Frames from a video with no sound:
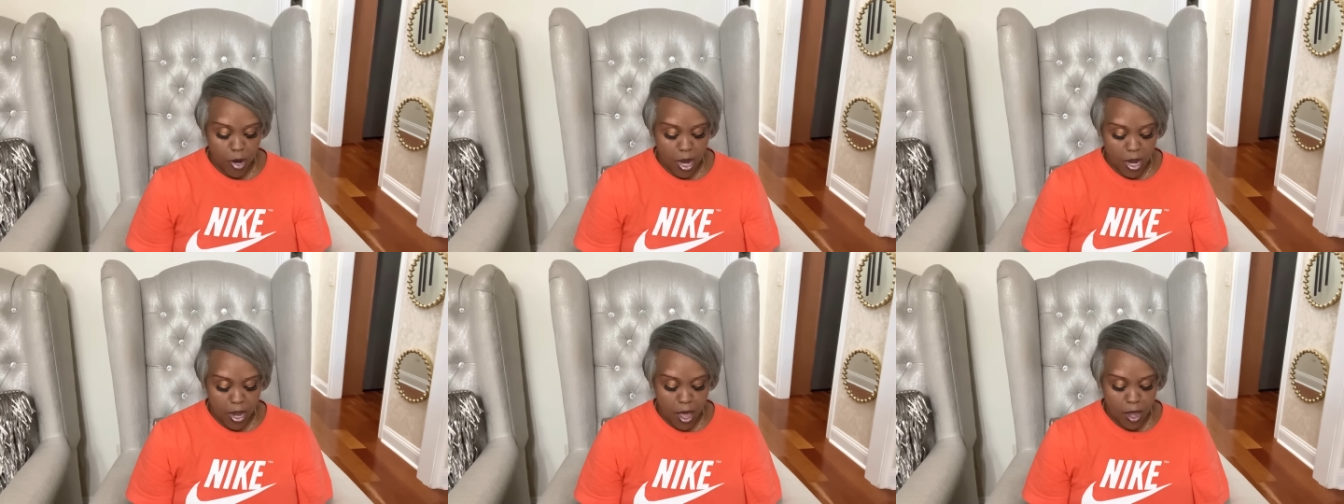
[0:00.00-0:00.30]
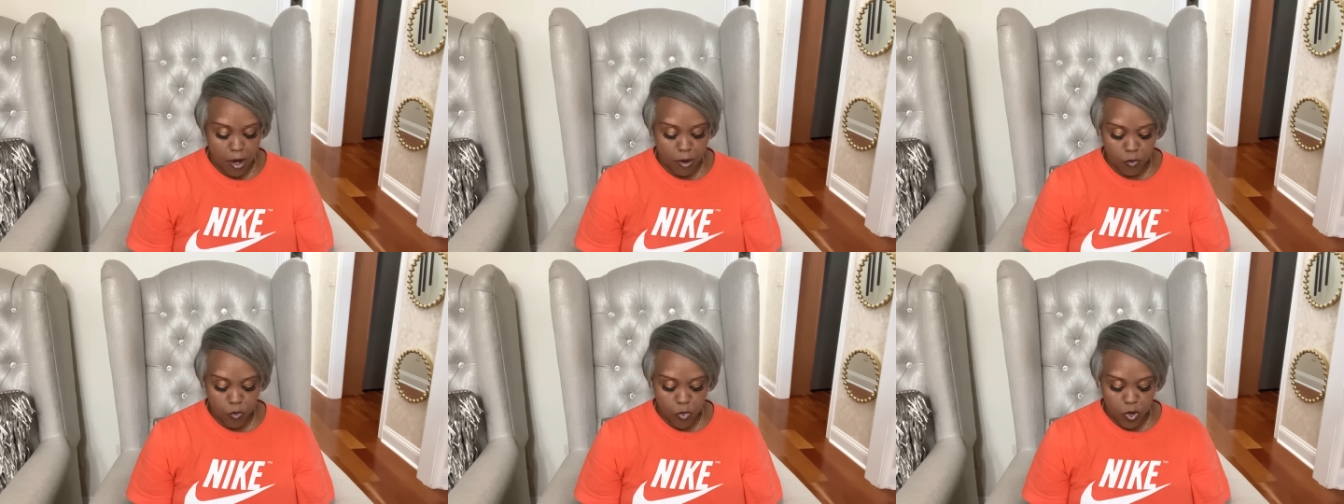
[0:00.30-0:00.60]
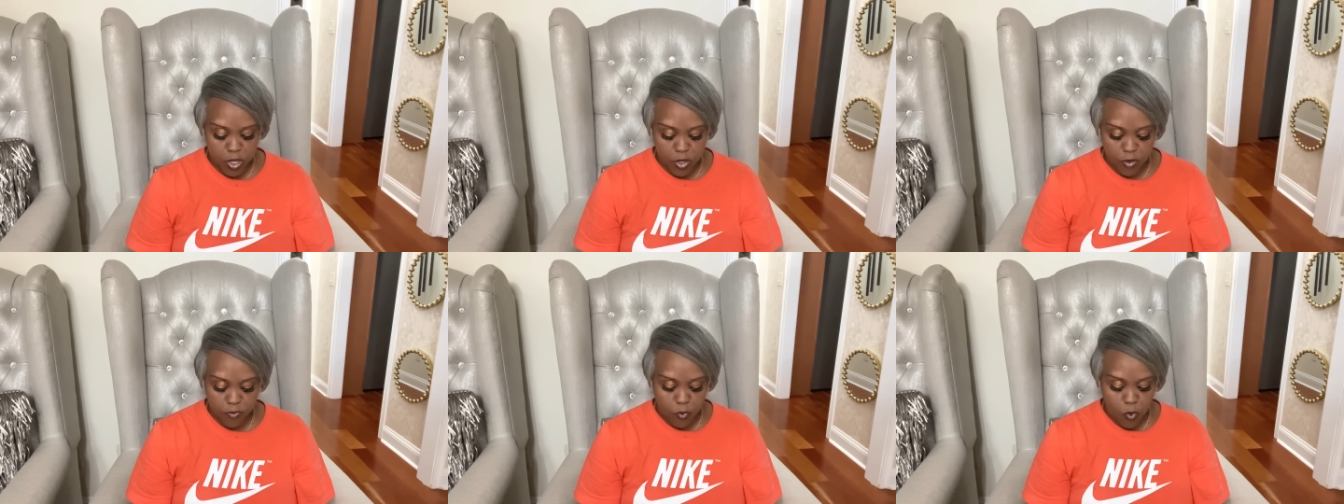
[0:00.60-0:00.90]
I got them
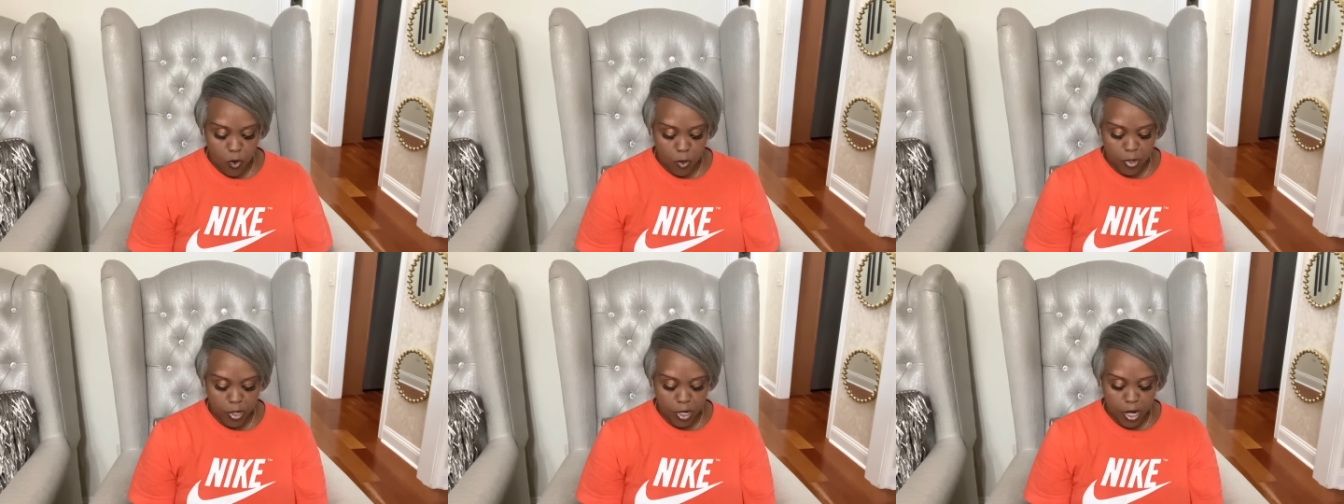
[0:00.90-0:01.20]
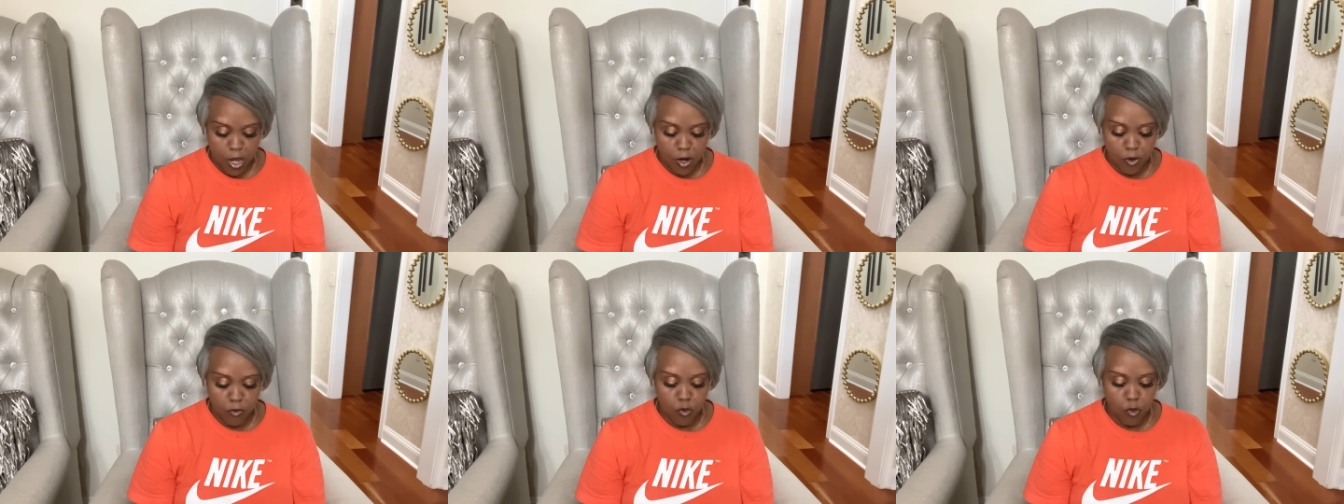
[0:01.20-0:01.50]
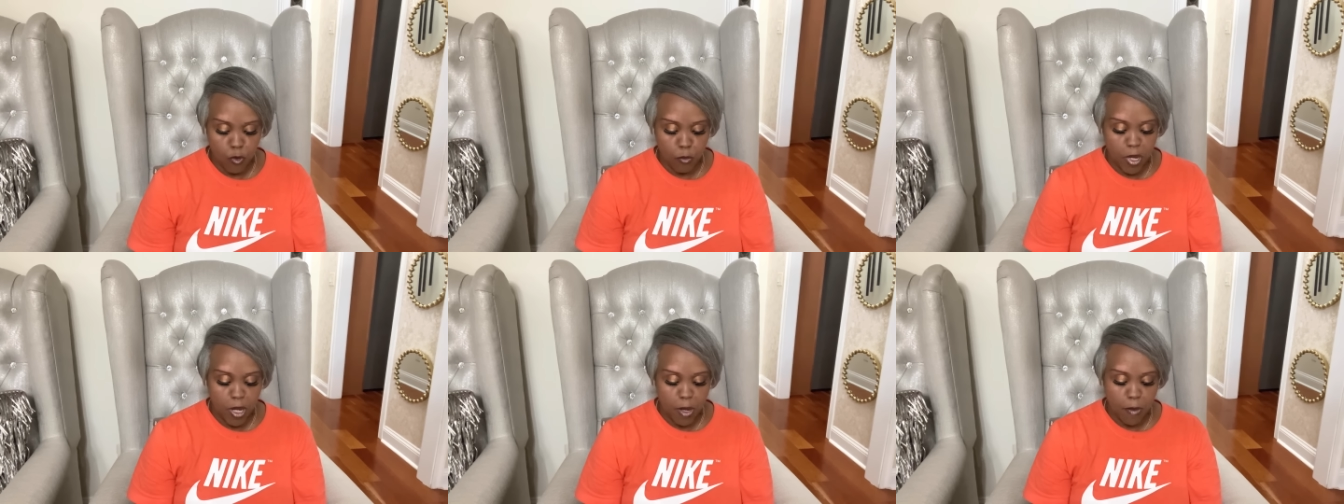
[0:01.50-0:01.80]
with the former dining
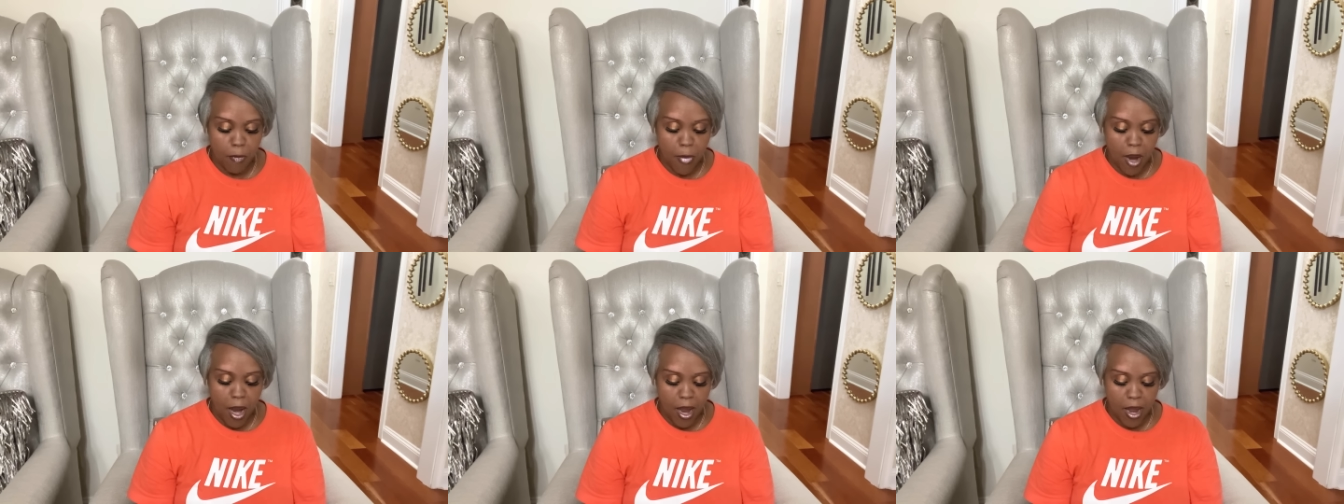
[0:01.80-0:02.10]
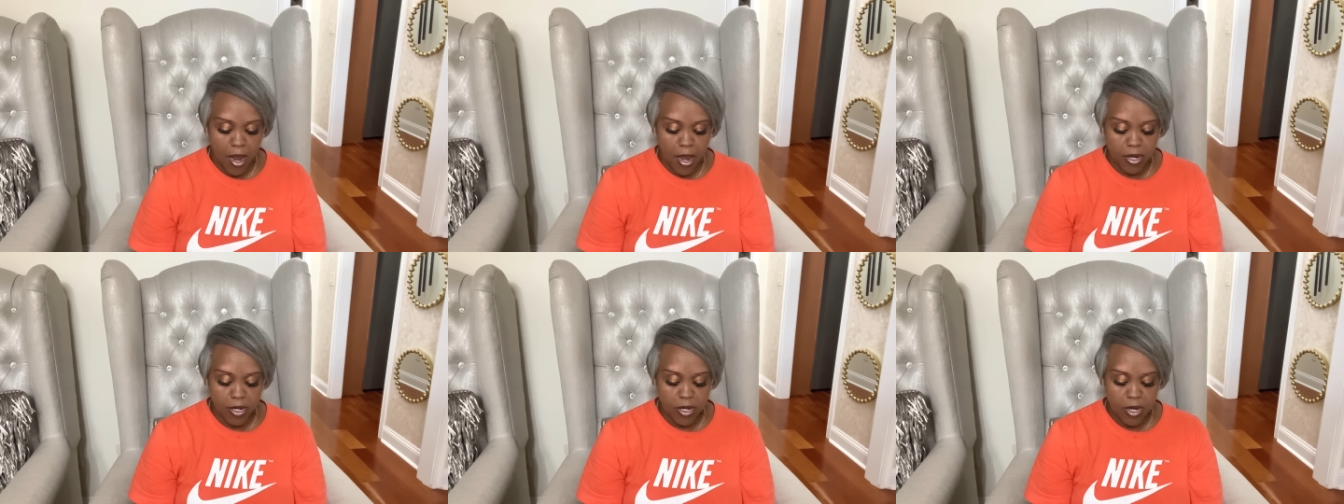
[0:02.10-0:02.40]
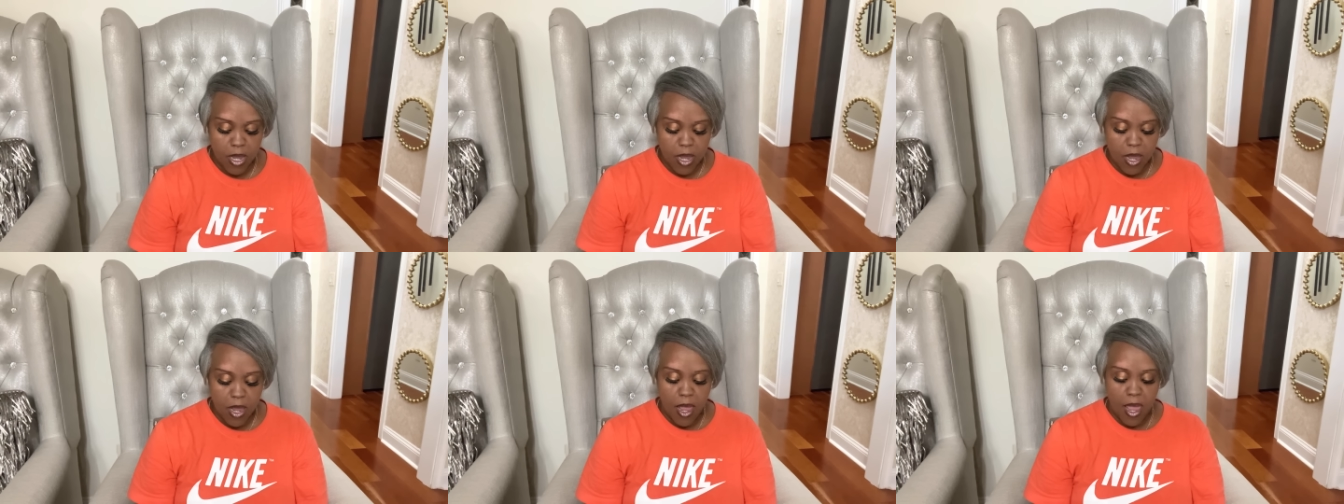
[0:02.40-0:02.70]
room in mind.
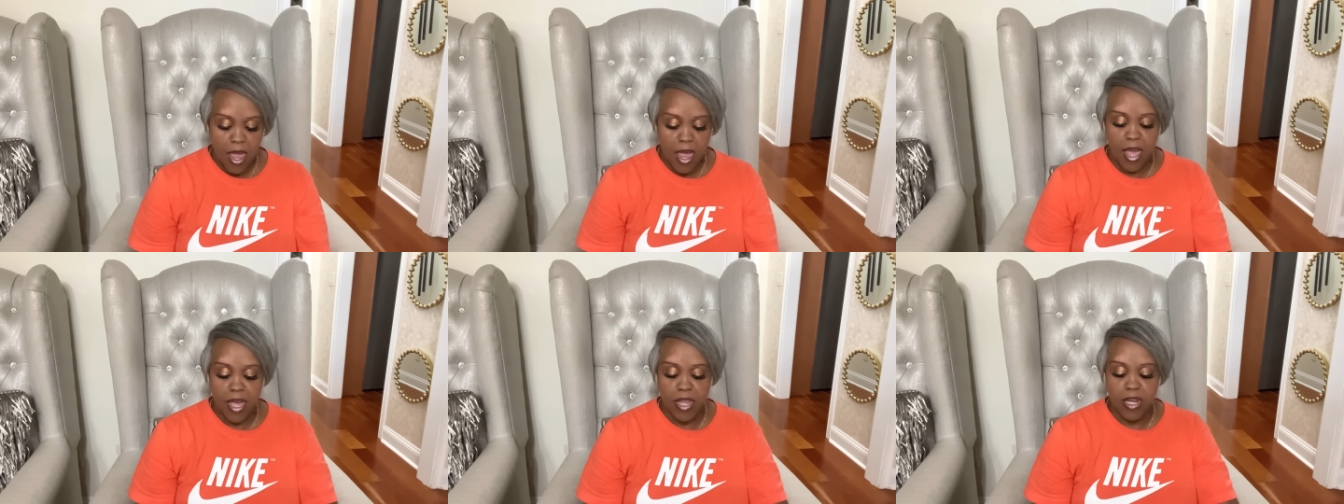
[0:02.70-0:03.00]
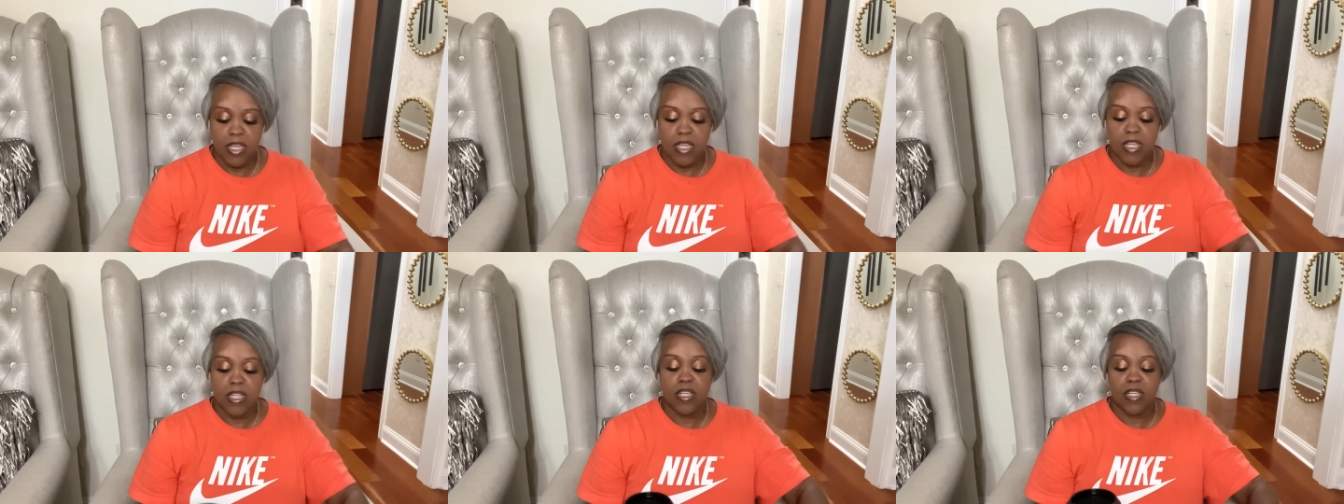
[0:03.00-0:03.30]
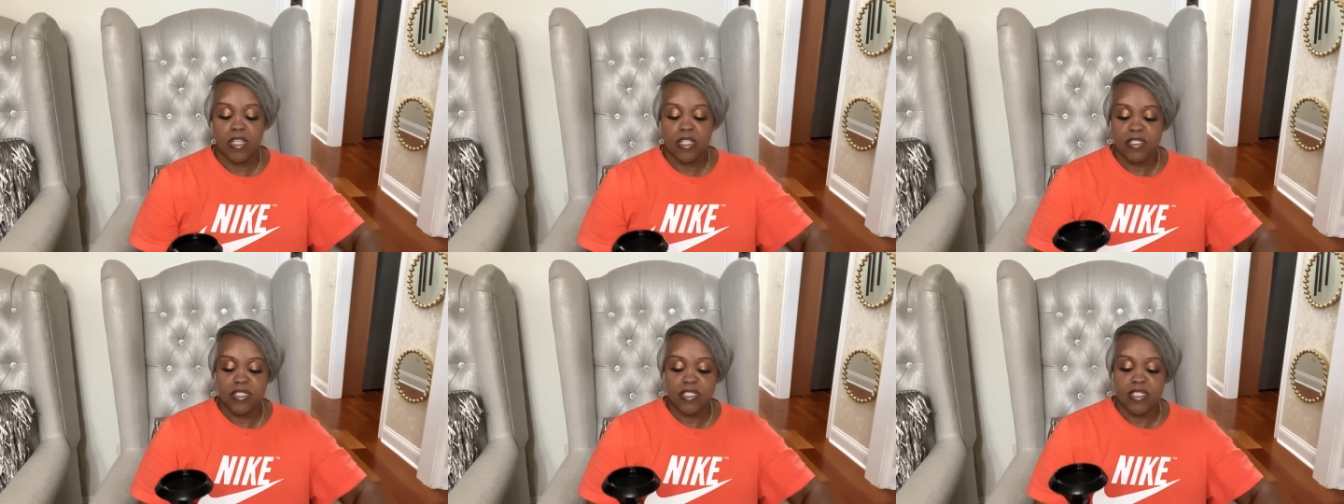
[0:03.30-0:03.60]
And it
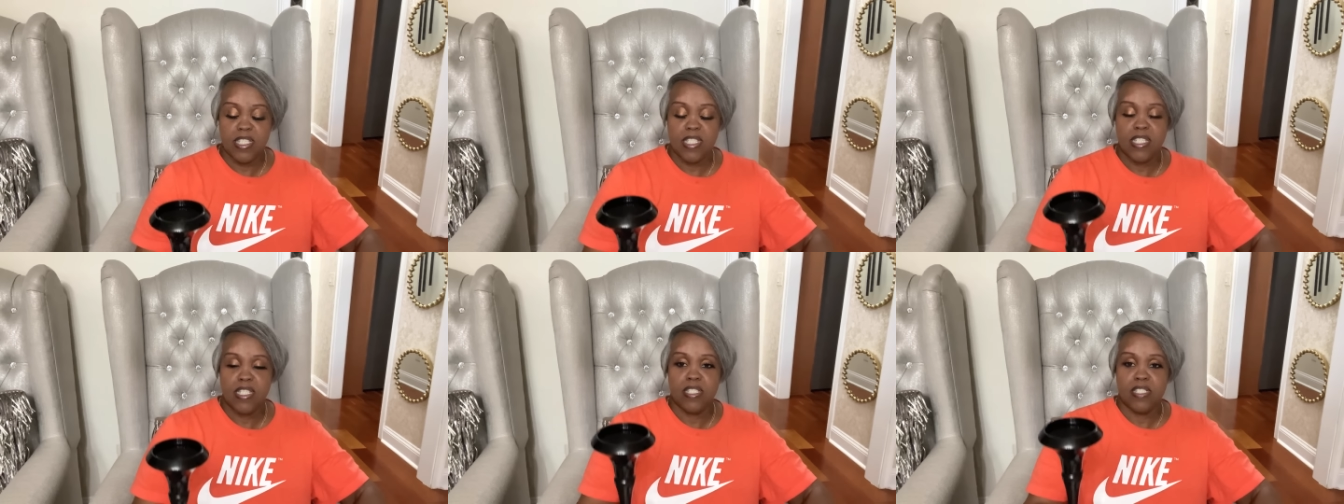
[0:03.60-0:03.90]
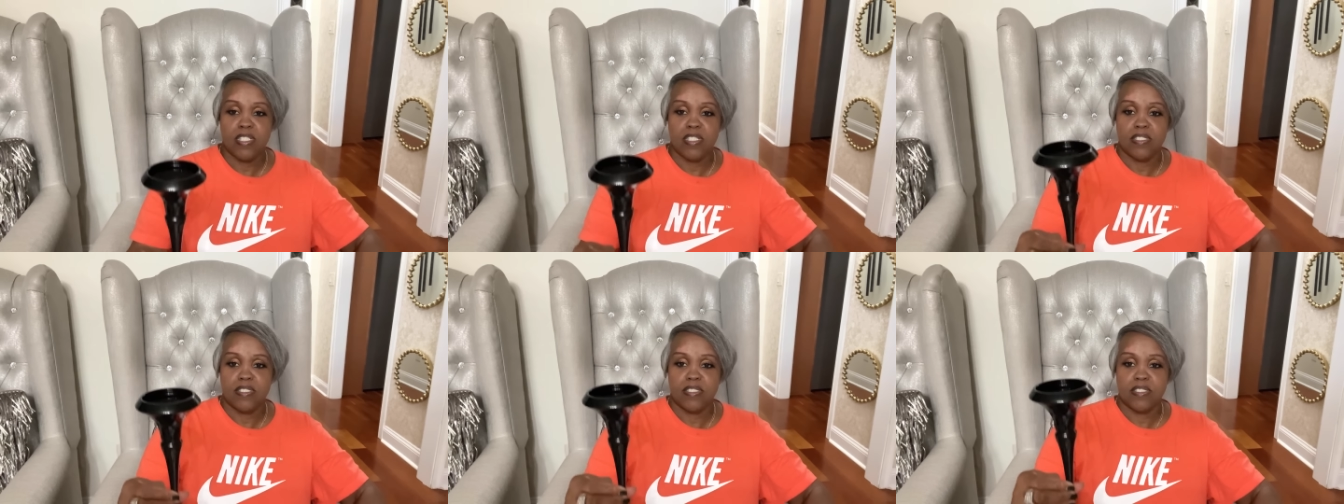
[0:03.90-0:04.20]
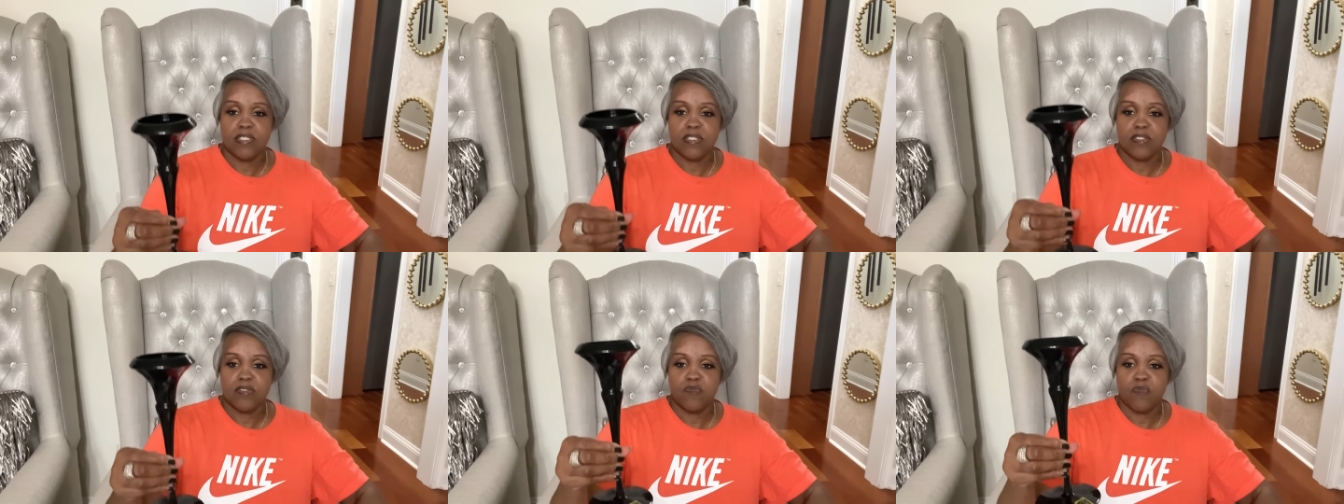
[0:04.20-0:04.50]
is
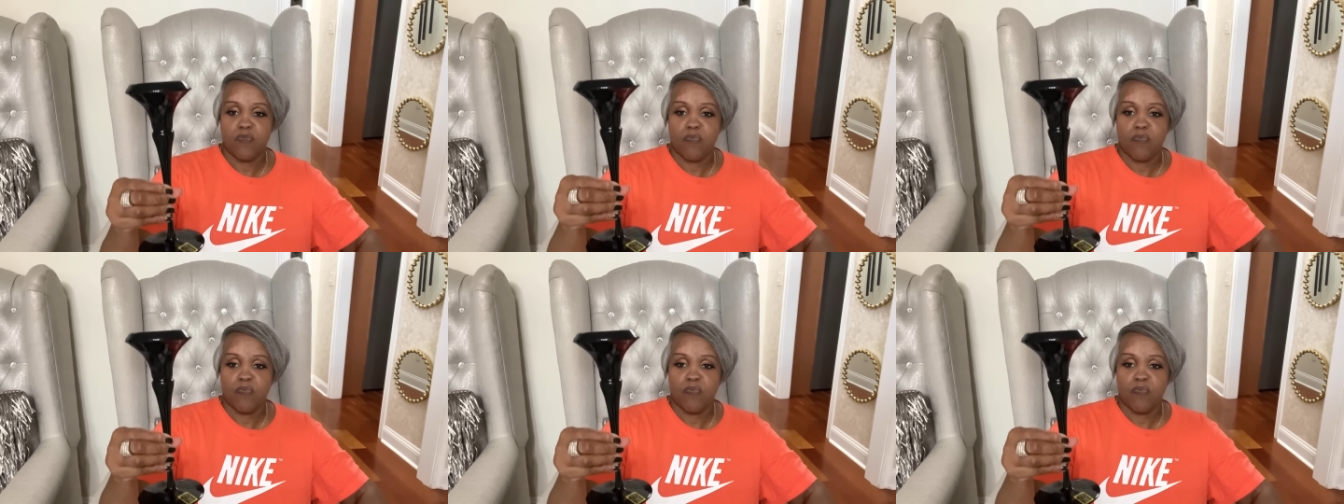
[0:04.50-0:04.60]
these